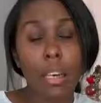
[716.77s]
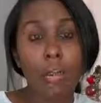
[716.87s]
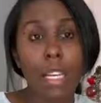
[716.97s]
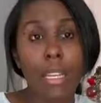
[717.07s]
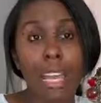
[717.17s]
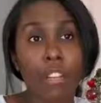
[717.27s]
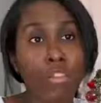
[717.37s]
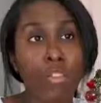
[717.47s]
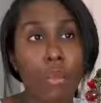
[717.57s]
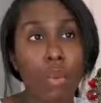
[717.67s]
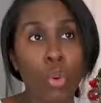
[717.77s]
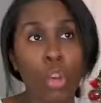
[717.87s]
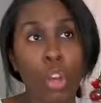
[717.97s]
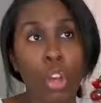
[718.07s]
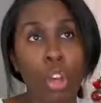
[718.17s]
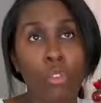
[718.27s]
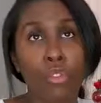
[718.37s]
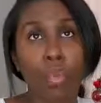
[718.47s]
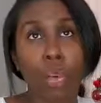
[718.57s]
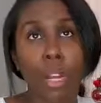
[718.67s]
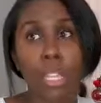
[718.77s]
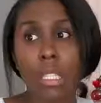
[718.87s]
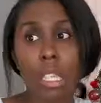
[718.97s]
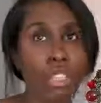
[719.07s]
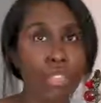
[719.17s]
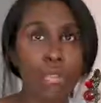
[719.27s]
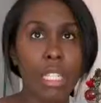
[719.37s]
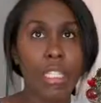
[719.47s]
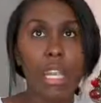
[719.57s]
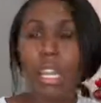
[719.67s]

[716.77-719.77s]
out of trouble for centuries.